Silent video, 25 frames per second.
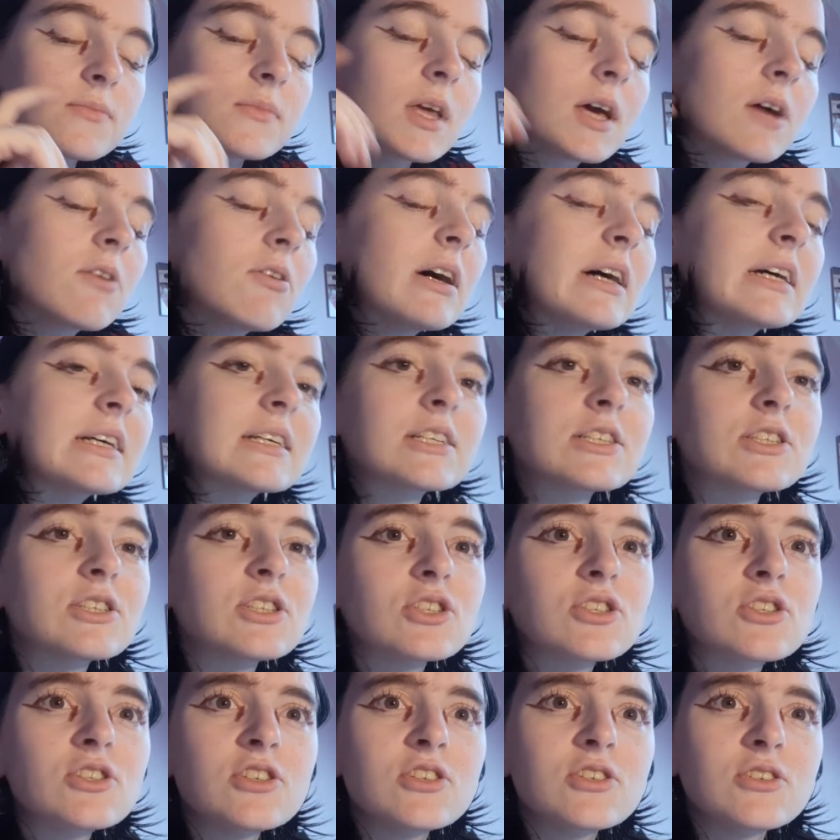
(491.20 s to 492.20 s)
well, I can
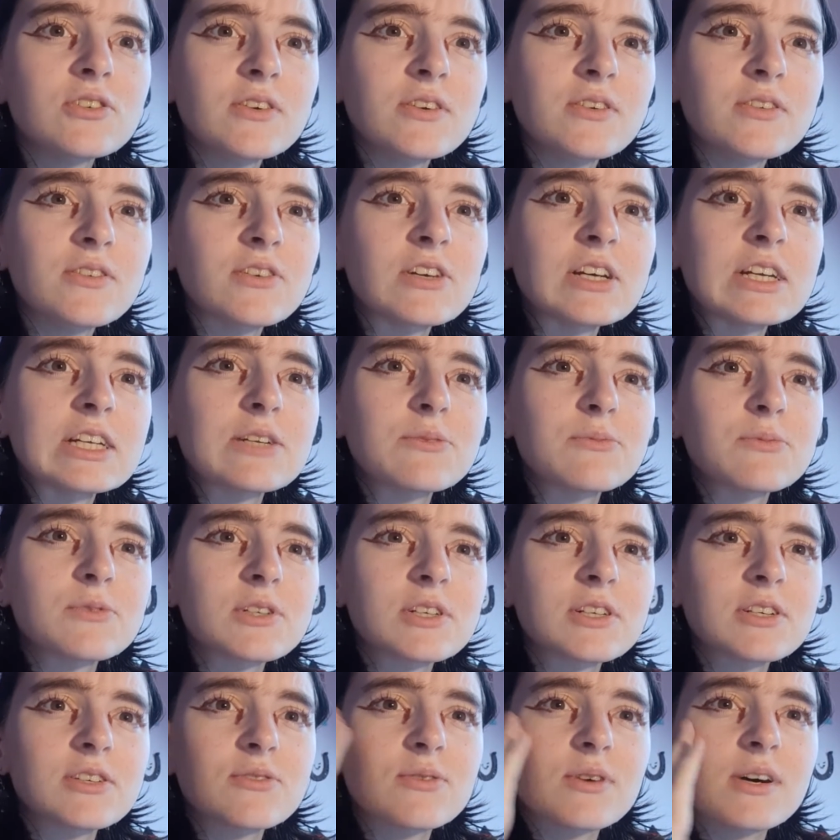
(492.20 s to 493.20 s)
just do it with a random word
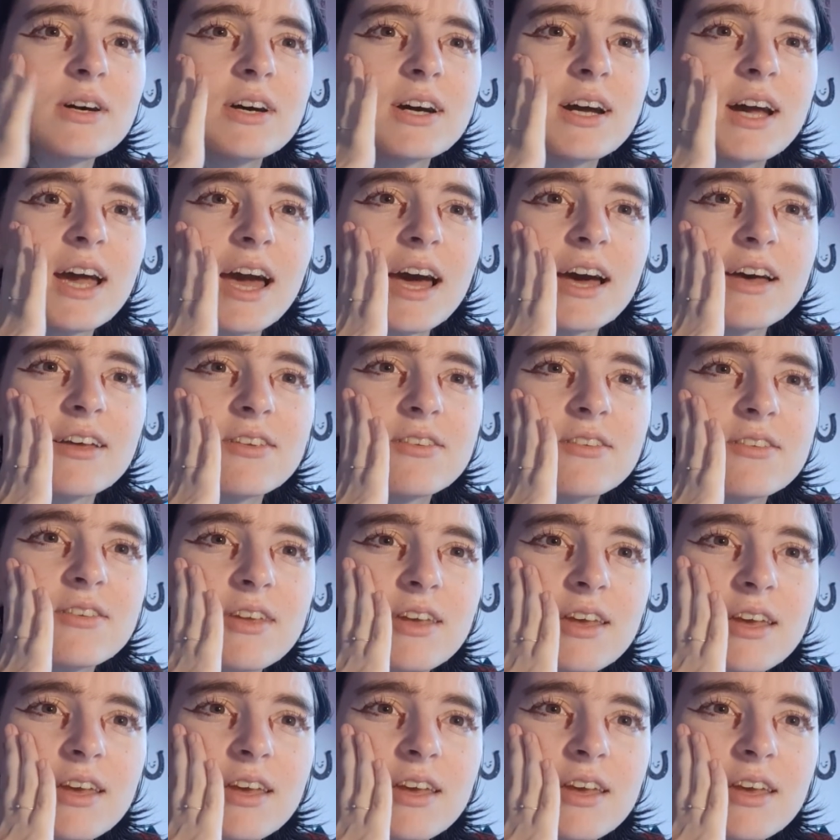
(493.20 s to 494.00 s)
as well, I guess.